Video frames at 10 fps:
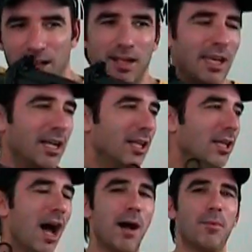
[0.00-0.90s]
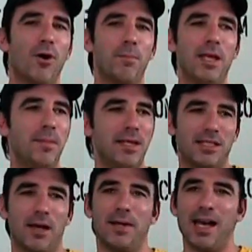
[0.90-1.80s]
Getting a lot more
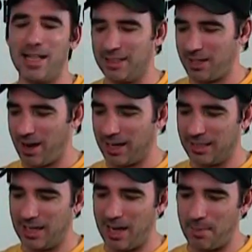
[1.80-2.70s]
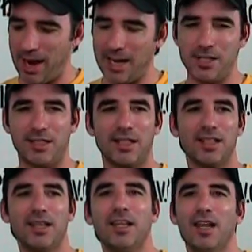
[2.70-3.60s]
BBs coming out of the target than I imagined.
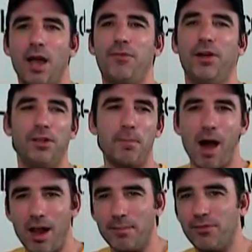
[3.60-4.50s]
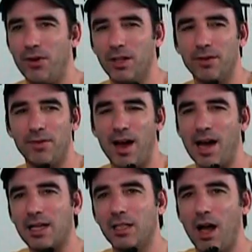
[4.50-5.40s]
I filled the bottom full
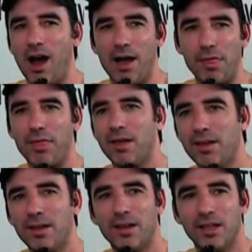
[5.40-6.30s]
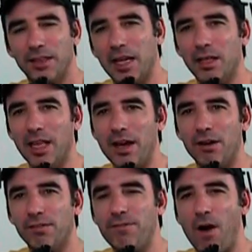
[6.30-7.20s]
of cloth, then a
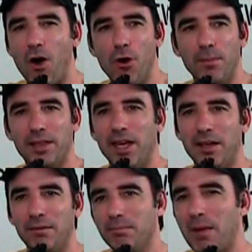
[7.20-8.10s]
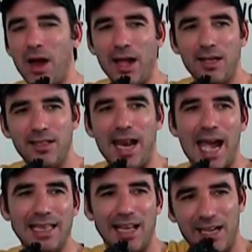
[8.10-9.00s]
layer of foam, and then about
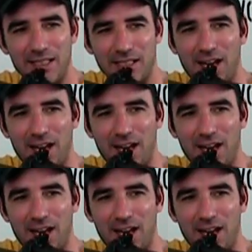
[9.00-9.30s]
9 layers of